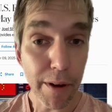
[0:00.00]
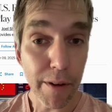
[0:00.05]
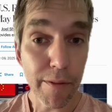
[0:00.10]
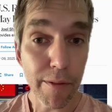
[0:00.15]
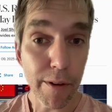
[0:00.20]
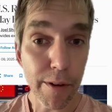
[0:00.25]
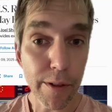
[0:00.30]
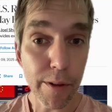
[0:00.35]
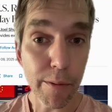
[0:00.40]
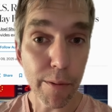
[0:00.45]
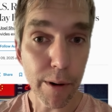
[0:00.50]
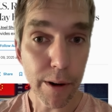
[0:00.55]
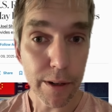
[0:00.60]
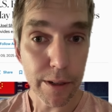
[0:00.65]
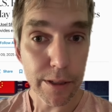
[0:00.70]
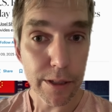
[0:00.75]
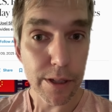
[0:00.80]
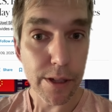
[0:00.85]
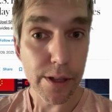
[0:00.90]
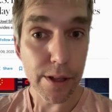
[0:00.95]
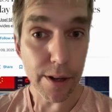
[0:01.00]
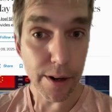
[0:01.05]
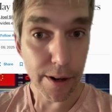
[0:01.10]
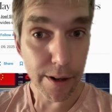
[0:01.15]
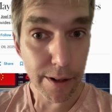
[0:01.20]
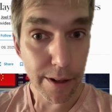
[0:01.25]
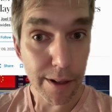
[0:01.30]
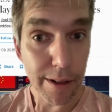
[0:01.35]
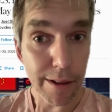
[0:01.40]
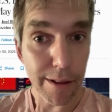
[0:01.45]
for the world's
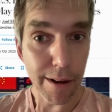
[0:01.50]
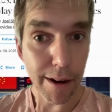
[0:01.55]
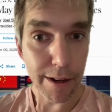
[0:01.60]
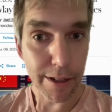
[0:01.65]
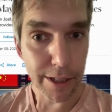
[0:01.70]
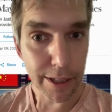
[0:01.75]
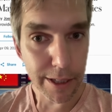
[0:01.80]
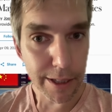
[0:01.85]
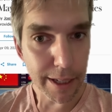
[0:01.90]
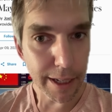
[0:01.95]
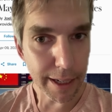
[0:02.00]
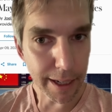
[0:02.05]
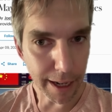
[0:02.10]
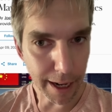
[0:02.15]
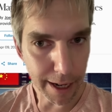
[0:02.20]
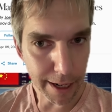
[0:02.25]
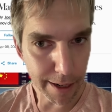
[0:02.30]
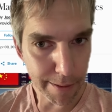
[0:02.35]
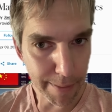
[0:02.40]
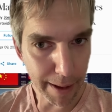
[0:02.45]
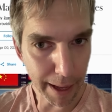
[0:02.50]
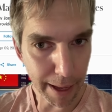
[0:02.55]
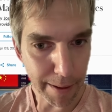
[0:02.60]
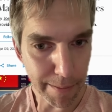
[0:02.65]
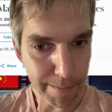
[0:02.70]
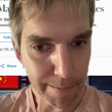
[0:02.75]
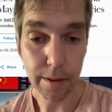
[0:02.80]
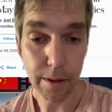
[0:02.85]
third largest economy.